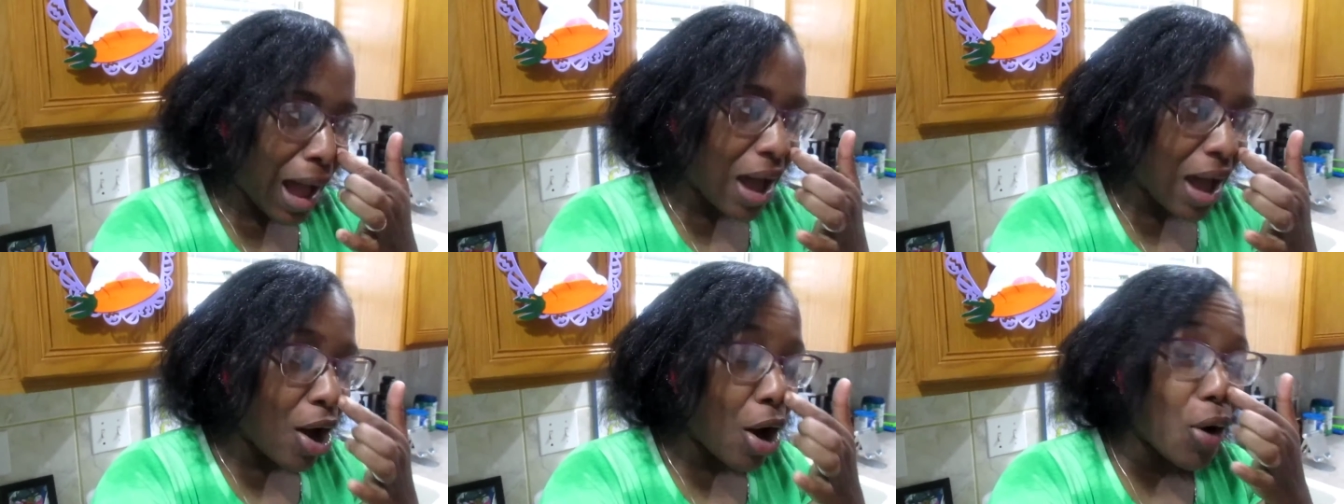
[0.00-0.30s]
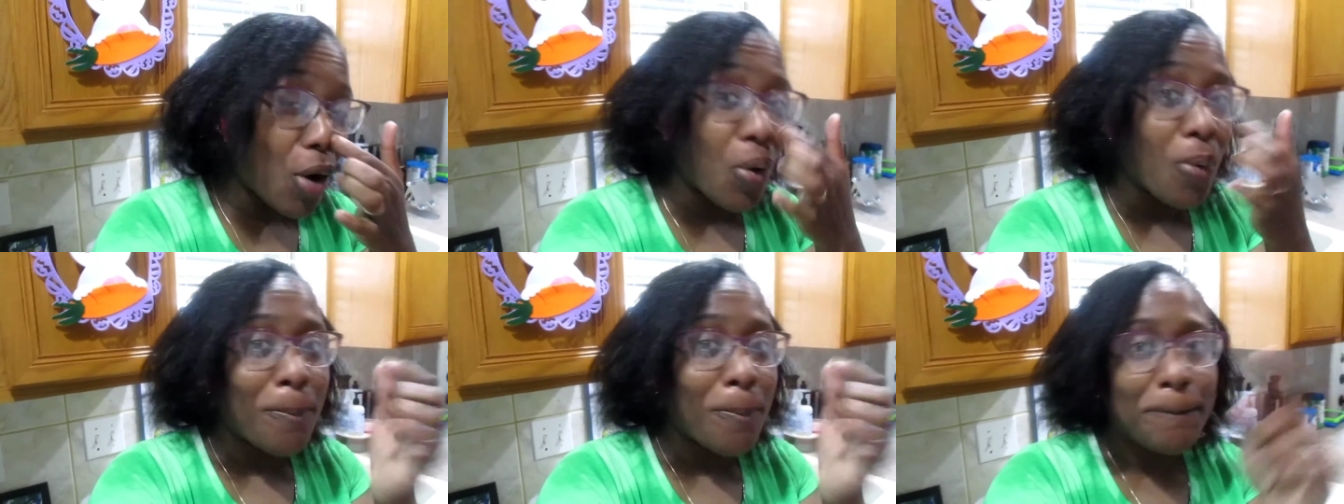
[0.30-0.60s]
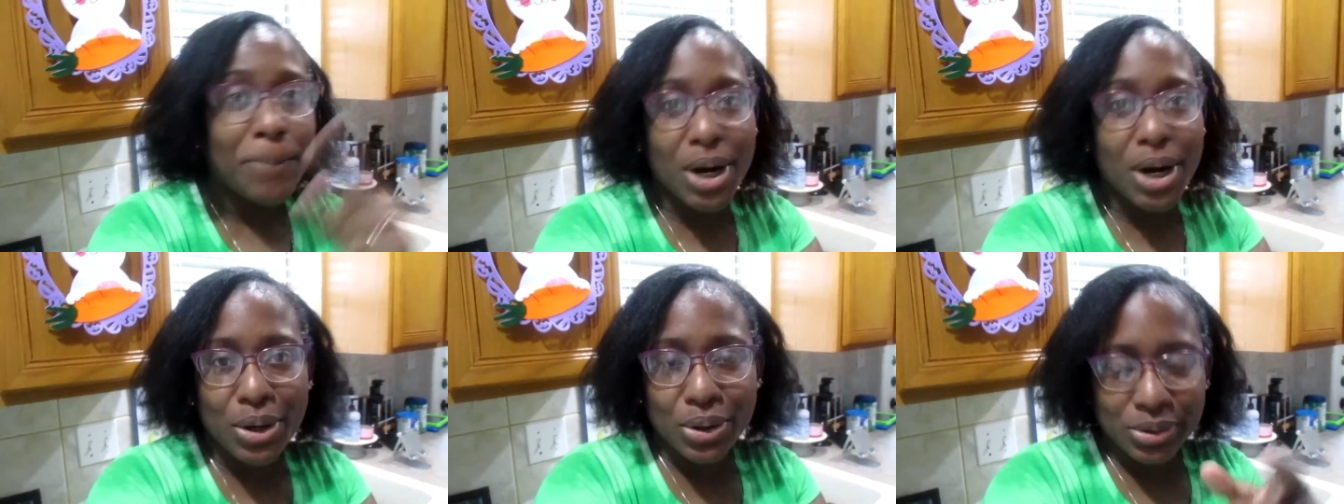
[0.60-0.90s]
Oh,
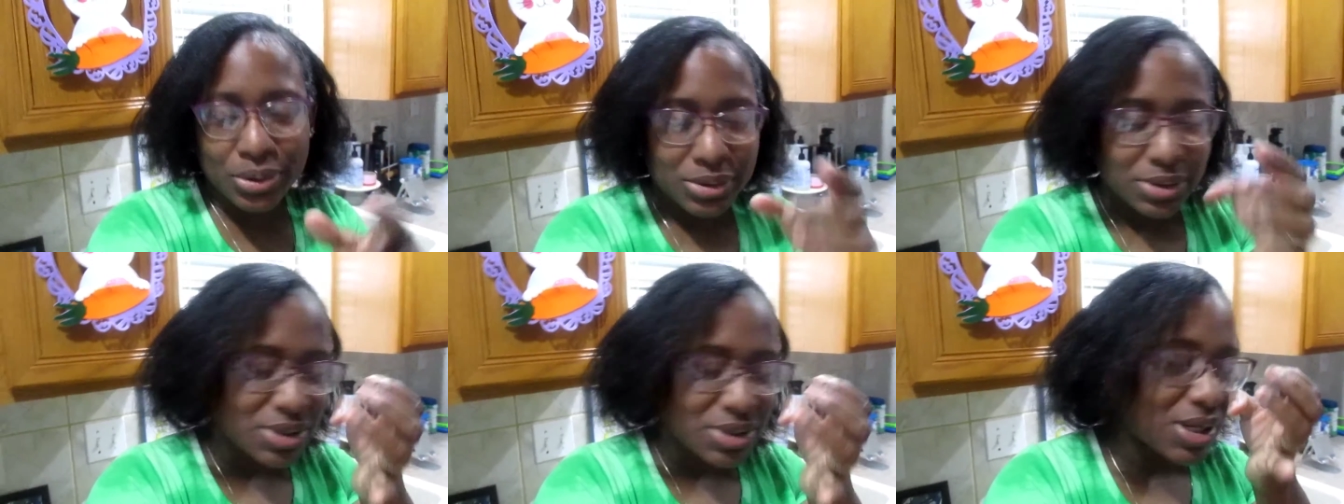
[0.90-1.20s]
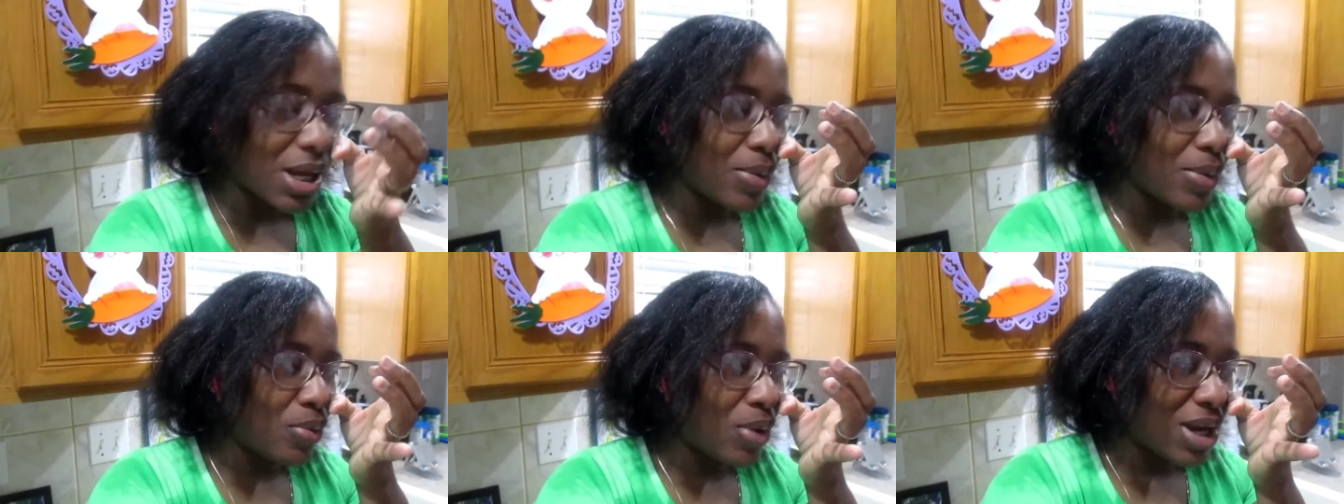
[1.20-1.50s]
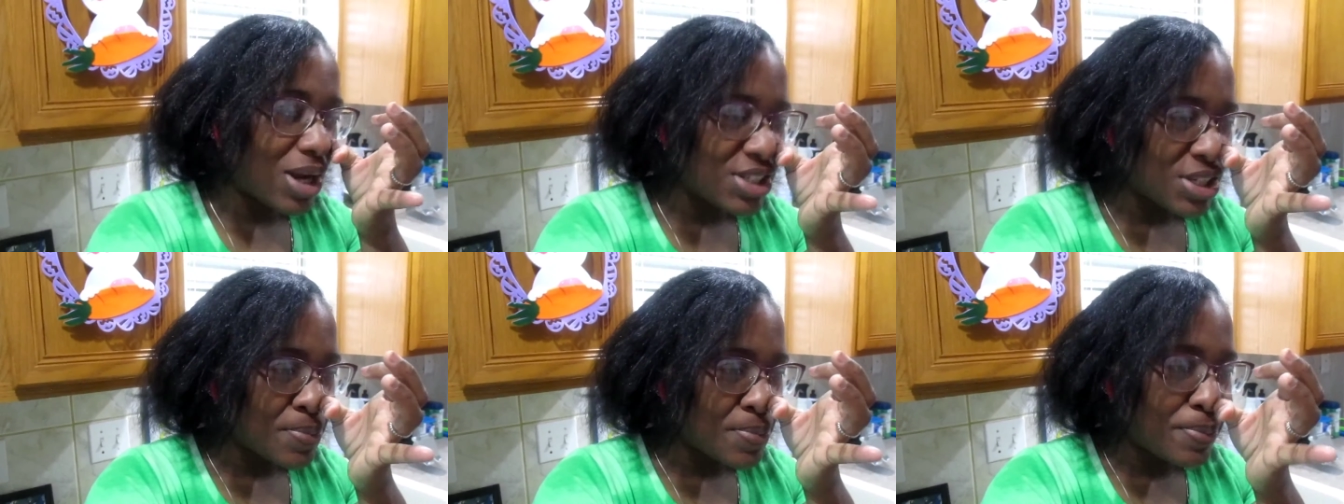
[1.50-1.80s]
Bones. I'm
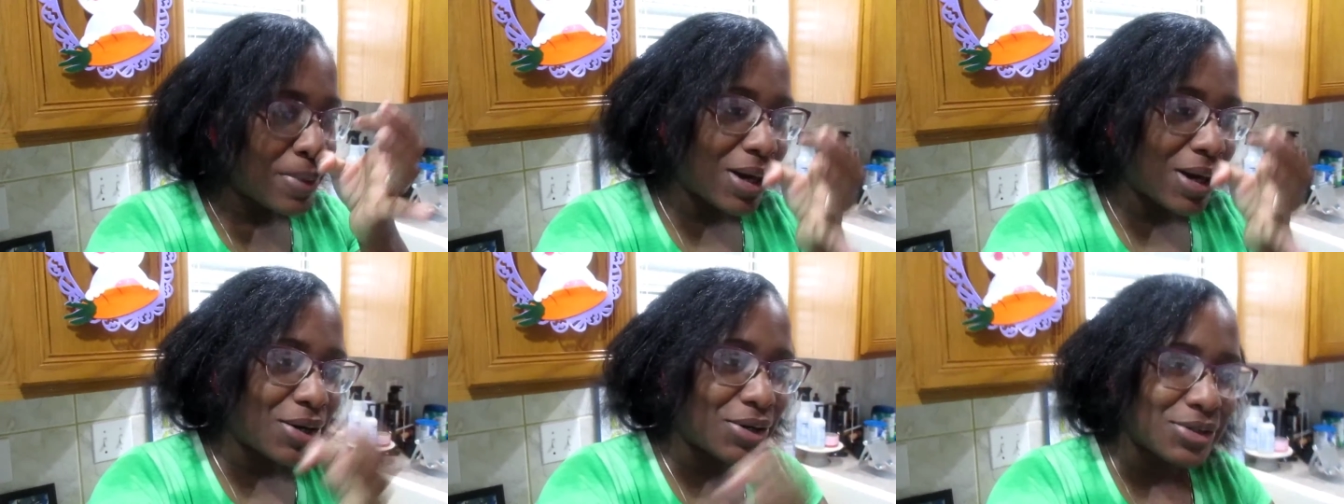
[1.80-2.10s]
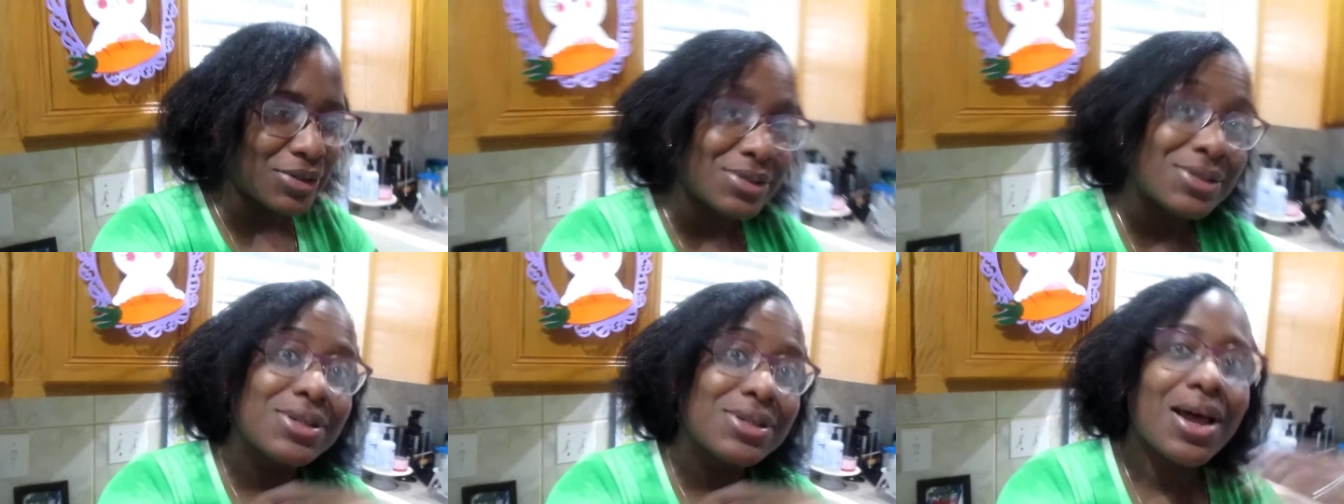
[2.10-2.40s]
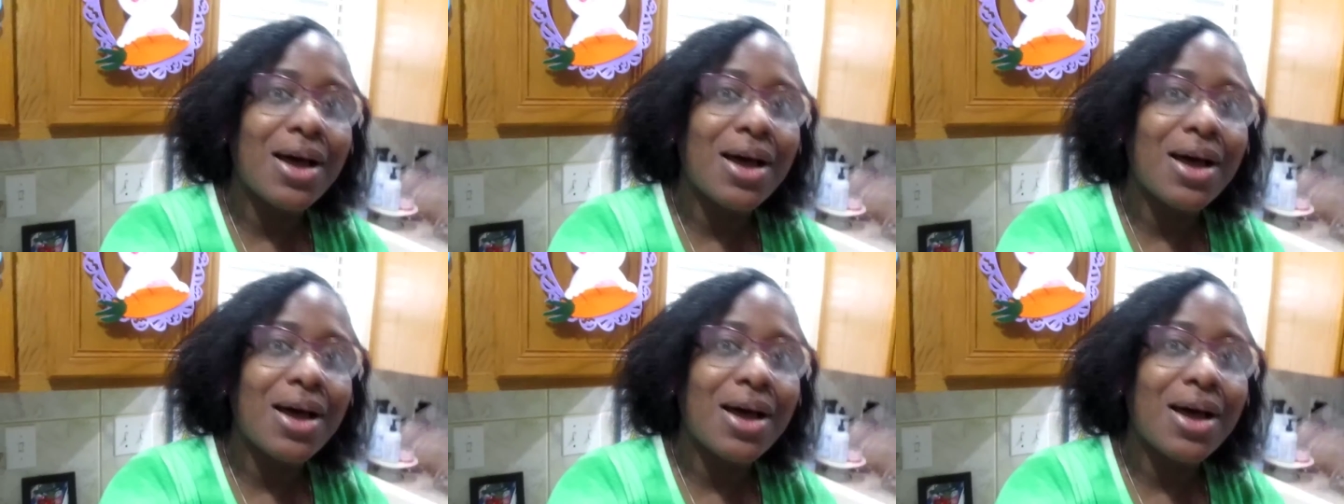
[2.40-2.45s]
watching Bones